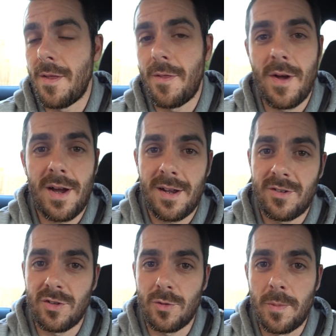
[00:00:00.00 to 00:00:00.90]
that
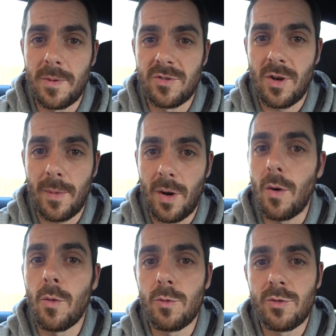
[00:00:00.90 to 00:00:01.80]
just opens up a
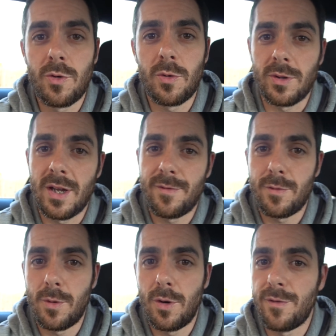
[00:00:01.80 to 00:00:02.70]
whole new
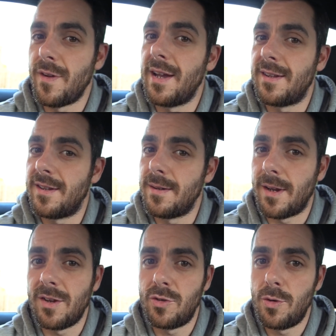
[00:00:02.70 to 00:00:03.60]
level of editing,
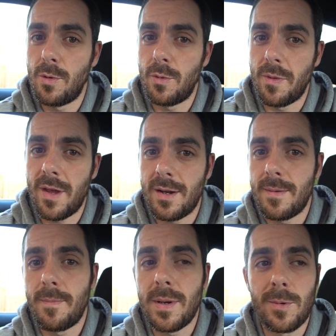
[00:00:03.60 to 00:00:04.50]
because you will then
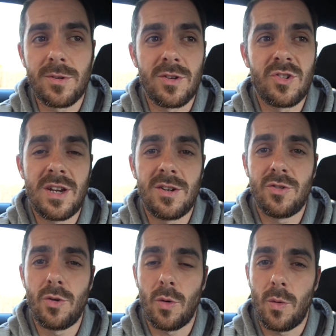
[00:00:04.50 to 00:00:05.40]
be able to change
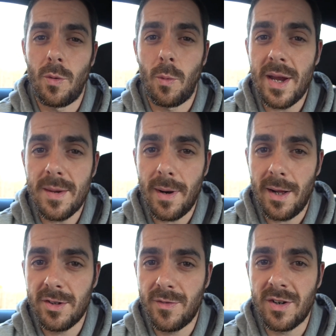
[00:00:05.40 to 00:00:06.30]
your white
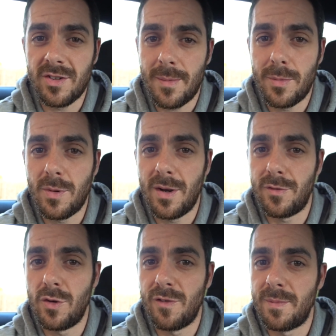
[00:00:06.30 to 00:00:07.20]
balance. For example, if
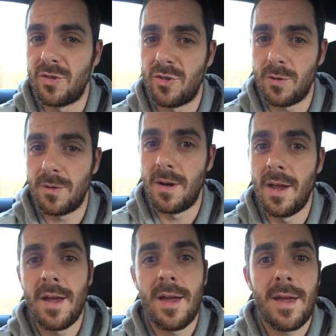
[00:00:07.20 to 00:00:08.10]
you have been shooting
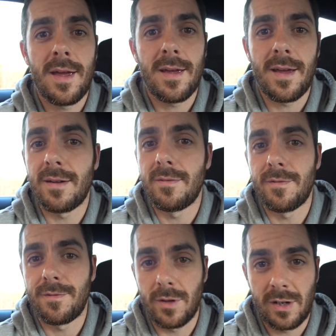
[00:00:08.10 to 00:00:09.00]
in
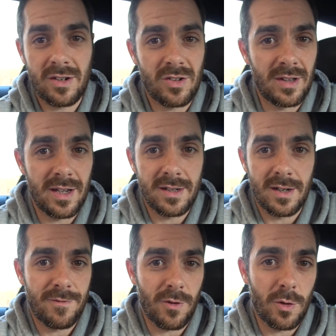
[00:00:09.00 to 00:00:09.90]
fluorescent lighting
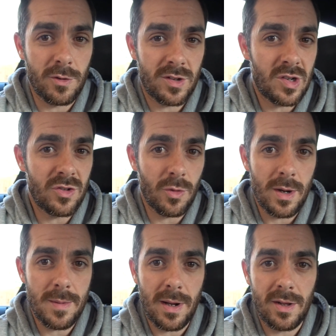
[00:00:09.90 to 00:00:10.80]
and forgot to change your
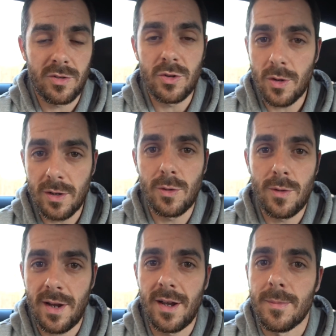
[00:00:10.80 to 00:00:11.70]
white balance, you can do
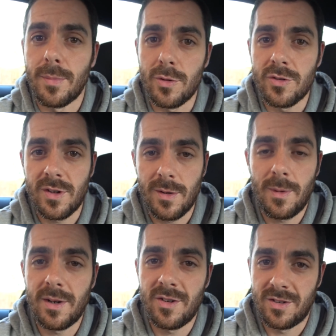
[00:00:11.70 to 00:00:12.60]
that in post,
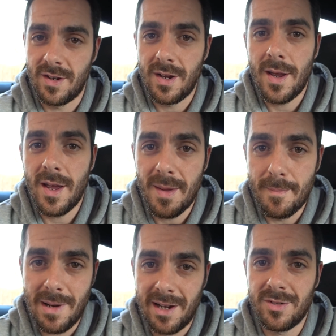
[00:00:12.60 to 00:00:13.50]
which is
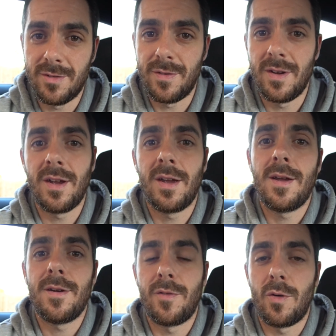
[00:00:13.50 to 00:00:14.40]
massive
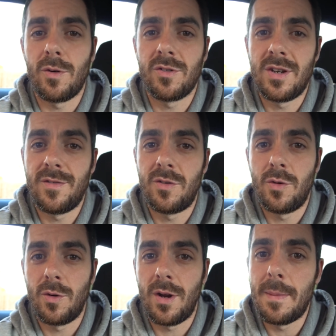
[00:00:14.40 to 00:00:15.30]
for saving
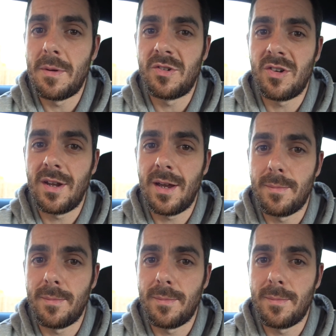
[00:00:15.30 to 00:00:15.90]
your image in